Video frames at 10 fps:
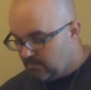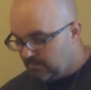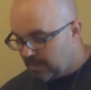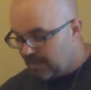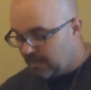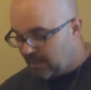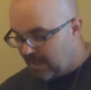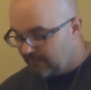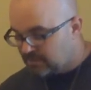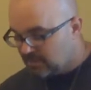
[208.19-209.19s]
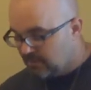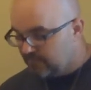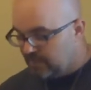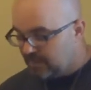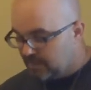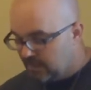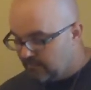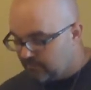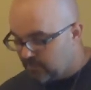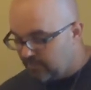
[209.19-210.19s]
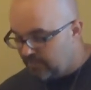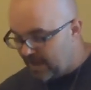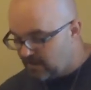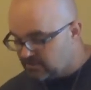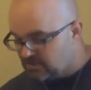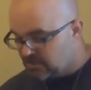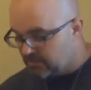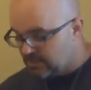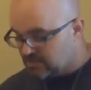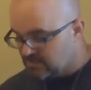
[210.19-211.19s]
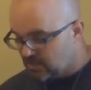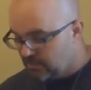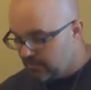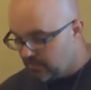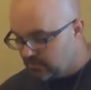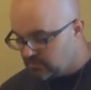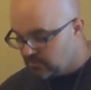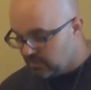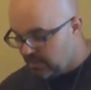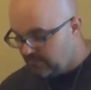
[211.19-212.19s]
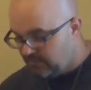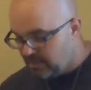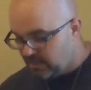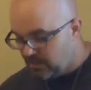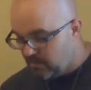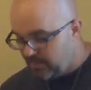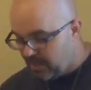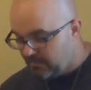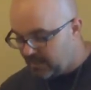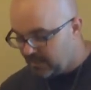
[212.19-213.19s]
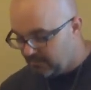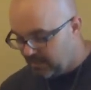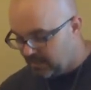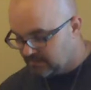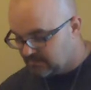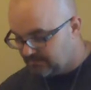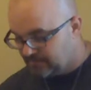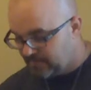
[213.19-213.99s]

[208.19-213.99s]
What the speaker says: But I lavish unfailing love for 1,000 generations on those who love me and obey my commands.